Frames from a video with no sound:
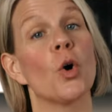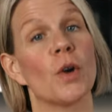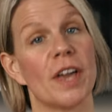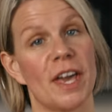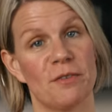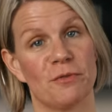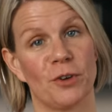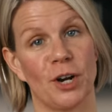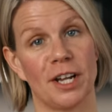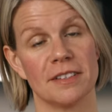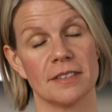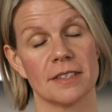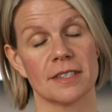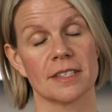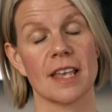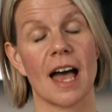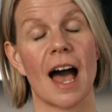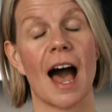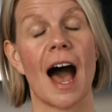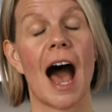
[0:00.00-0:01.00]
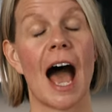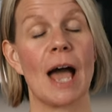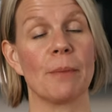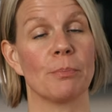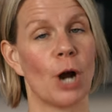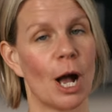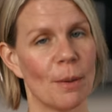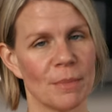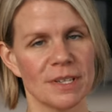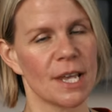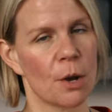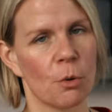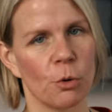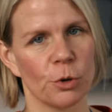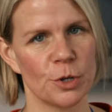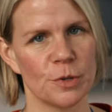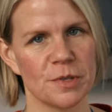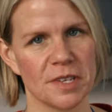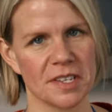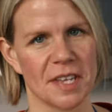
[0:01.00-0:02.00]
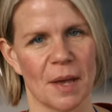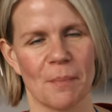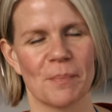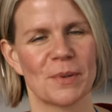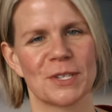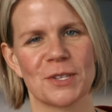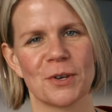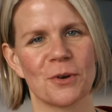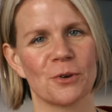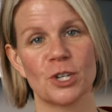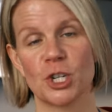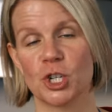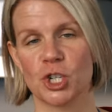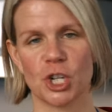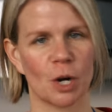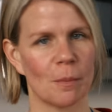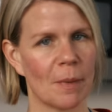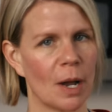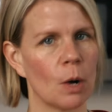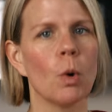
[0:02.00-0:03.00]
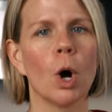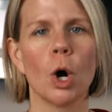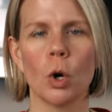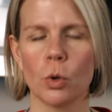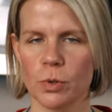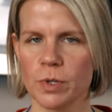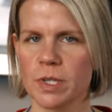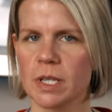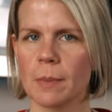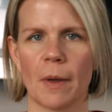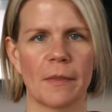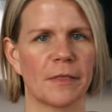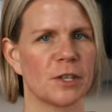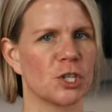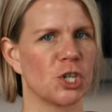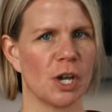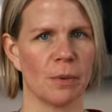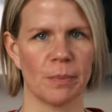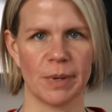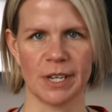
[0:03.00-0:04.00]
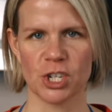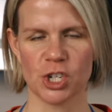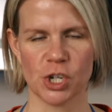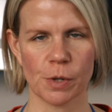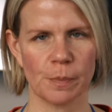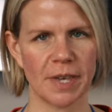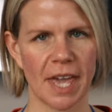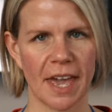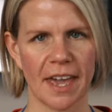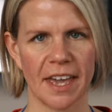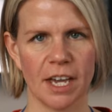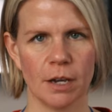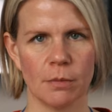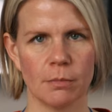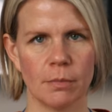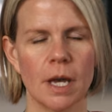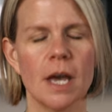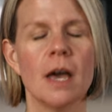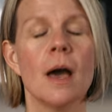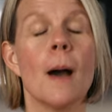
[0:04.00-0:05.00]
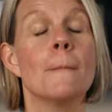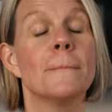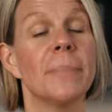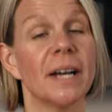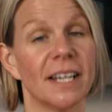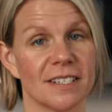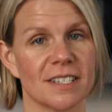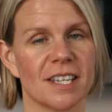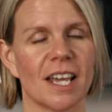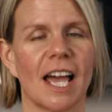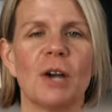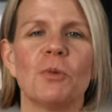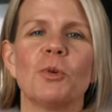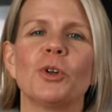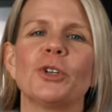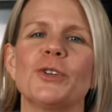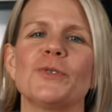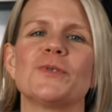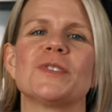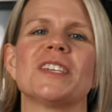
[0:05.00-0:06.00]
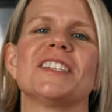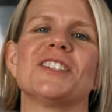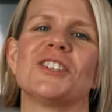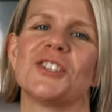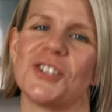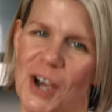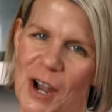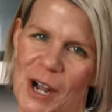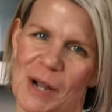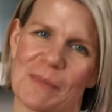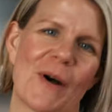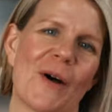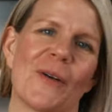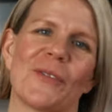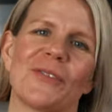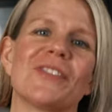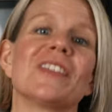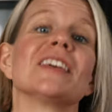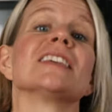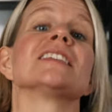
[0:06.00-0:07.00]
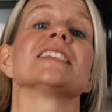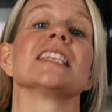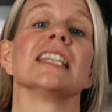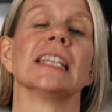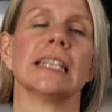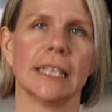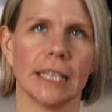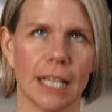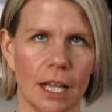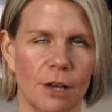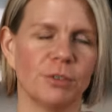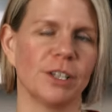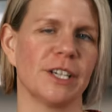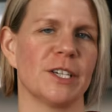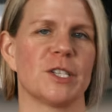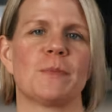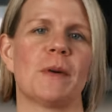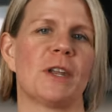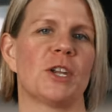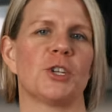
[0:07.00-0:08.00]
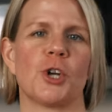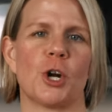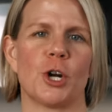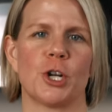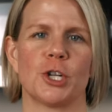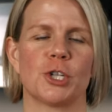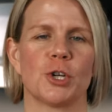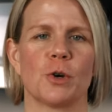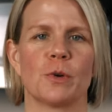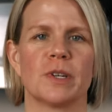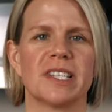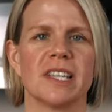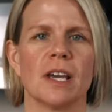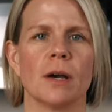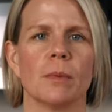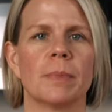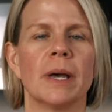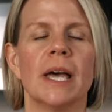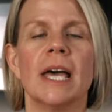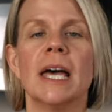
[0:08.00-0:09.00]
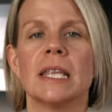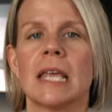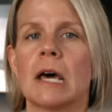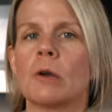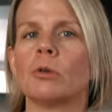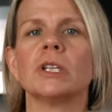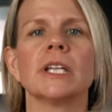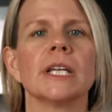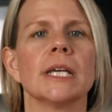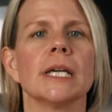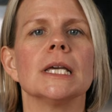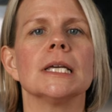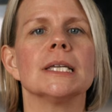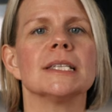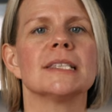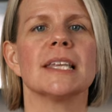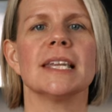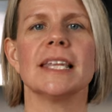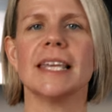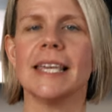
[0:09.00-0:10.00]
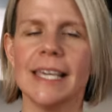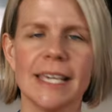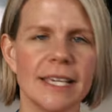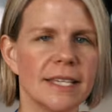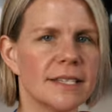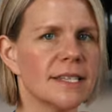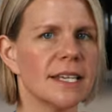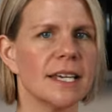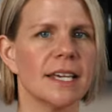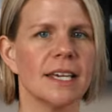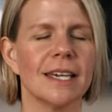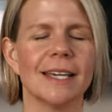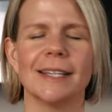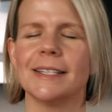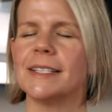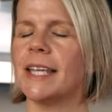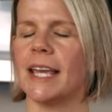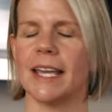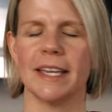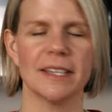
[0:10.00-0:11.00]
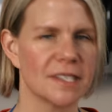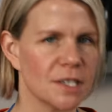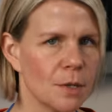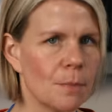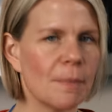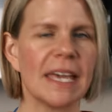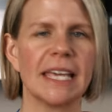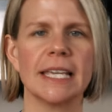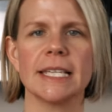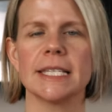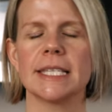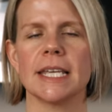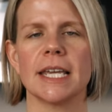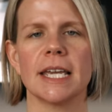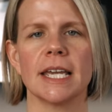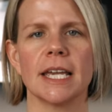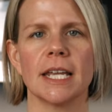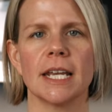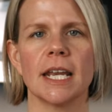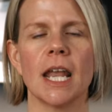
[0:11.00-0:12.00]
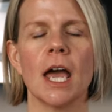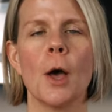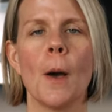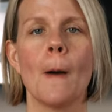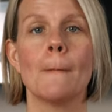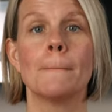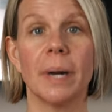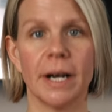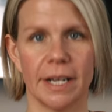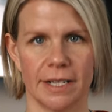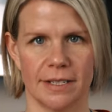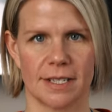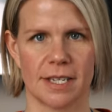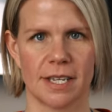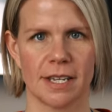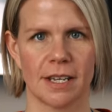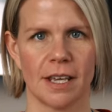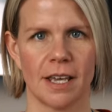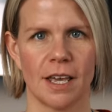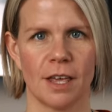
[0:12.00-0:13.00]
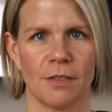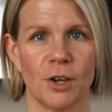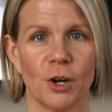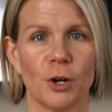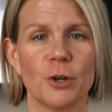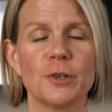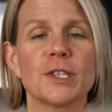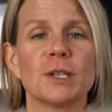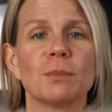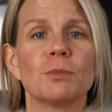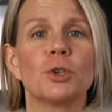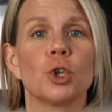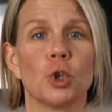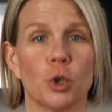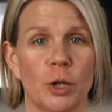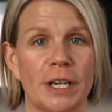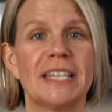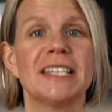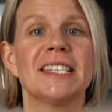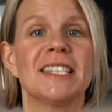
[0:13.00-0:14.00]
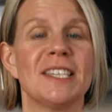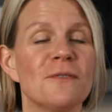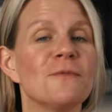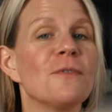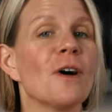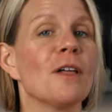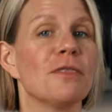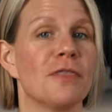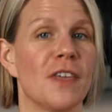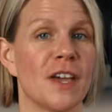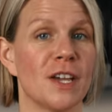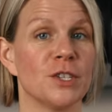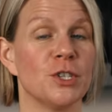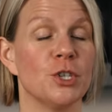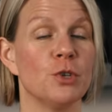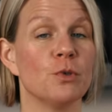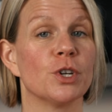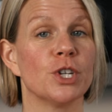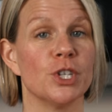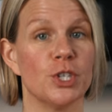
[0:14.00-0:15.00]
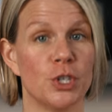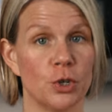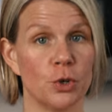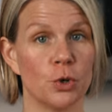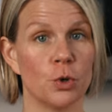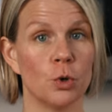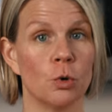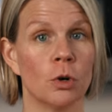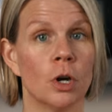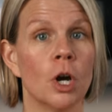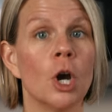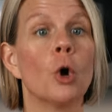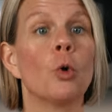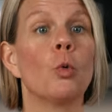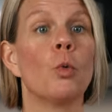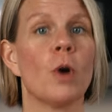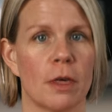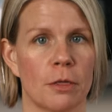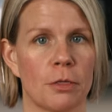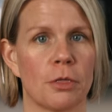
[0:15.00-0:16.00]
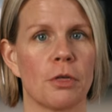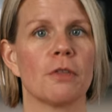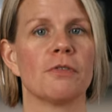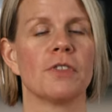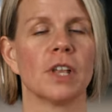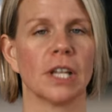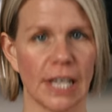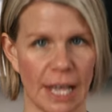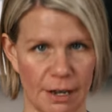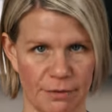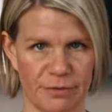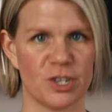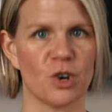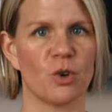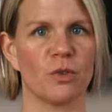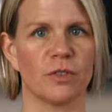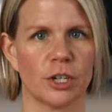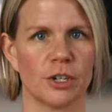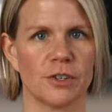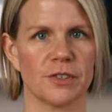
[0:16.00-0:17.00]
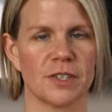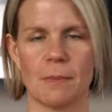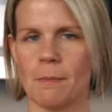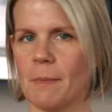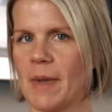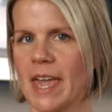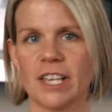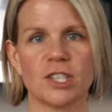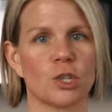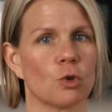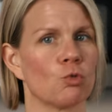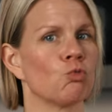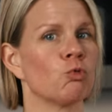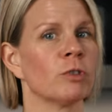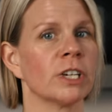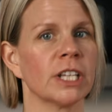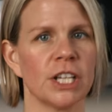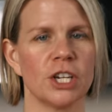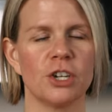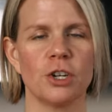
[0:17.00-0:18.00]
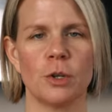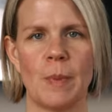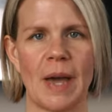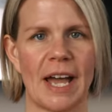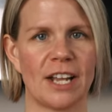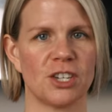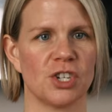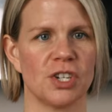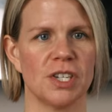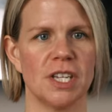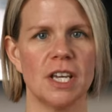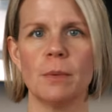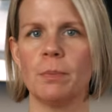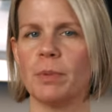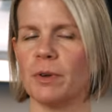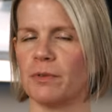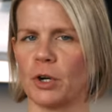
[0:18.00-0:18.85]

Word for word: Okay, friends, I promise I won't use this episode to share my woes about the championship game, but I will use it to talk about this lovely spinach artichoke dip. Not only is it easy and tastes amazing, but there are some crazy fun things you can do with the leftovers. It makes a really good batch of dip.